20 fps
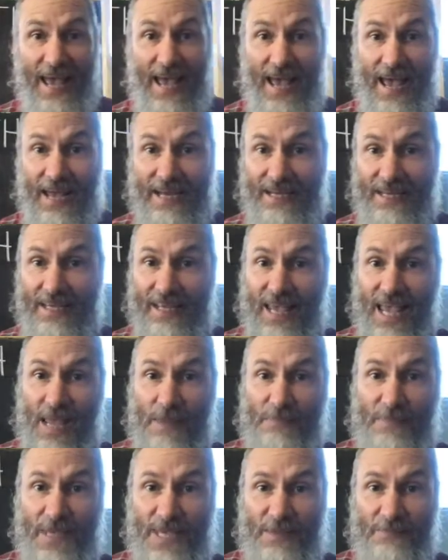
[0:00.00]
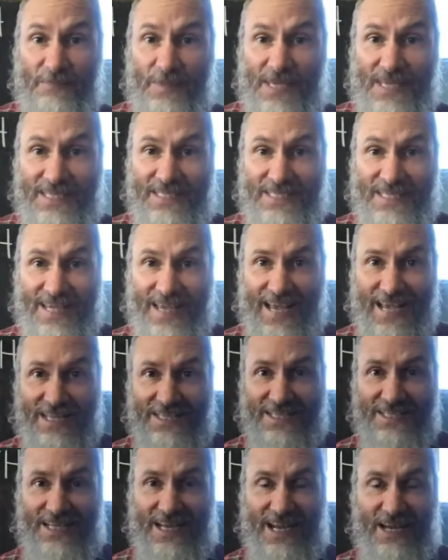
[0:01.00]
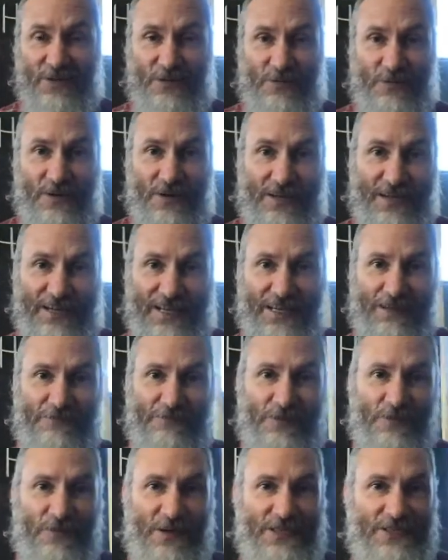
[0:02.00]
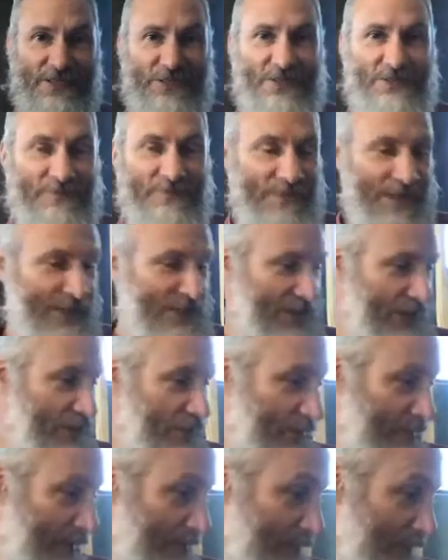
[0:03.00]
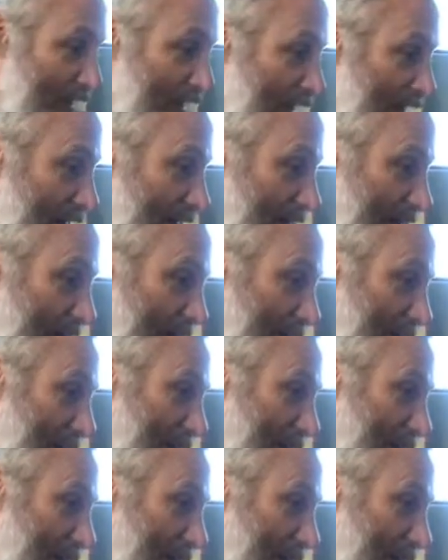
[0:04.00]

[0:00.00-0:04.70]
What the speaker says: at kppcs.org if you want to get in touch with me. All right,